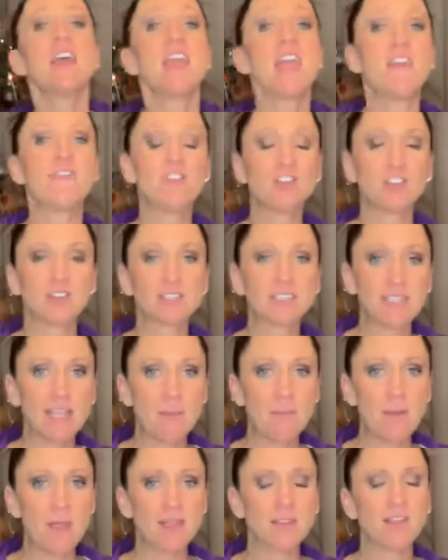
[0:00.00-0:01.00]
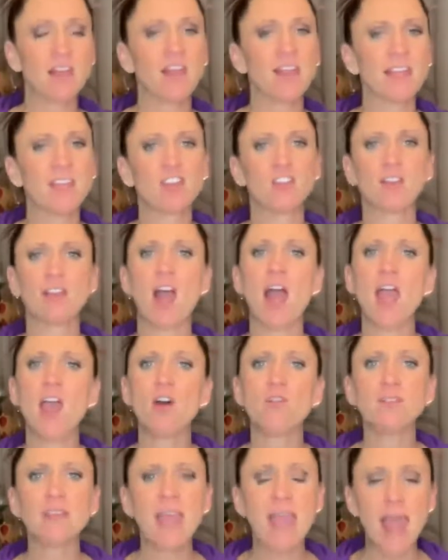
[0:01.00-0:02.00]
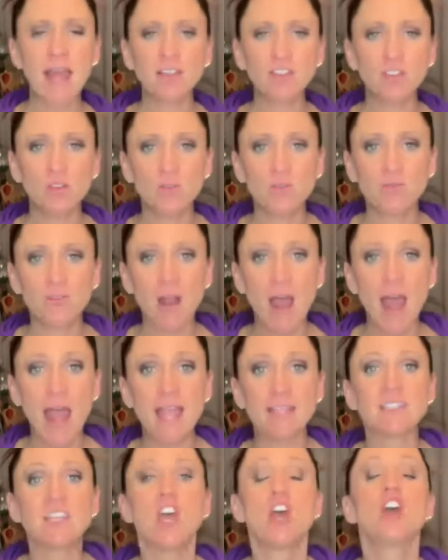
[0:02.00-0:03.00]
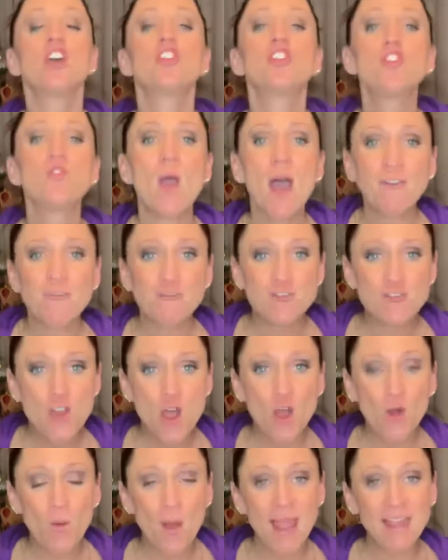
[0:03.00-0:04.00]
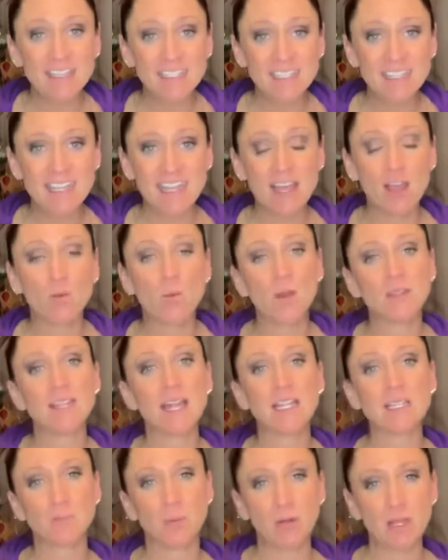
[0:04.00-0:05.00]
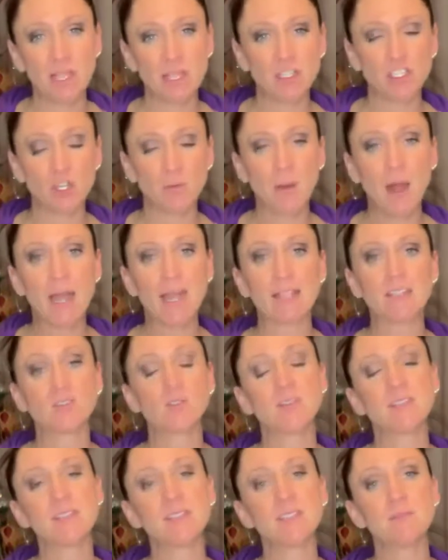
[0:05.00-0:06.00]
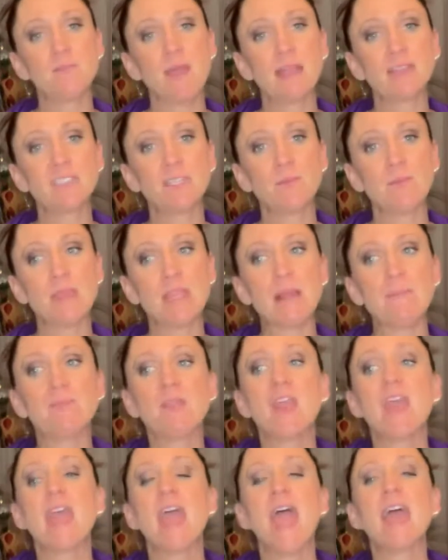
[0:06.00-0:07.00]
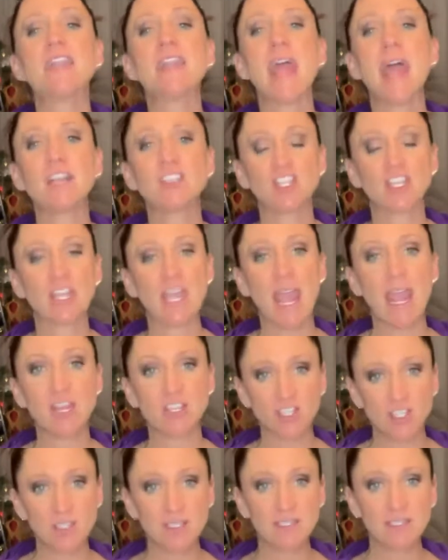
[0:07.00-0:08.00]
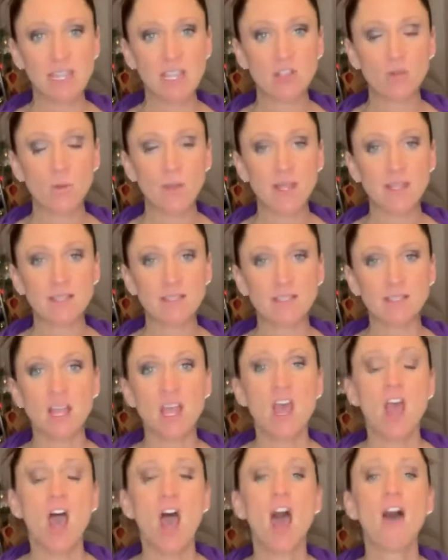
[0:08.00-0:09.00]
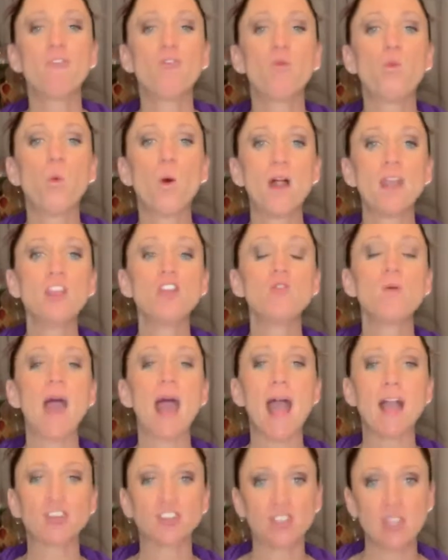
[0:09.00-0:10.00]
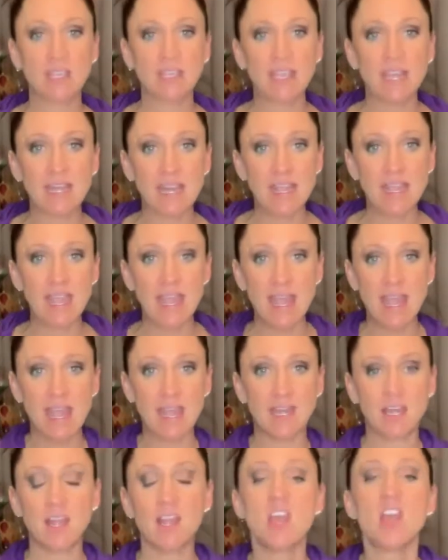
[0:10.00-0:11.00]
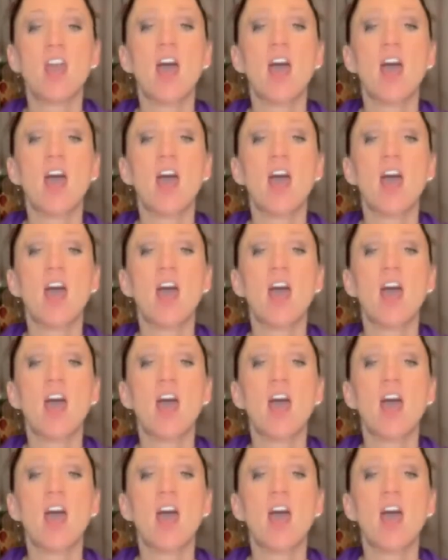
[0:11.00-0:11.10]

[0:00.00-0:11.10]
if you're skipping you're like, I only had 2 fries, you have no idea what that's putting into your body. So this is meant to be an education sequence of what are you actually getting in.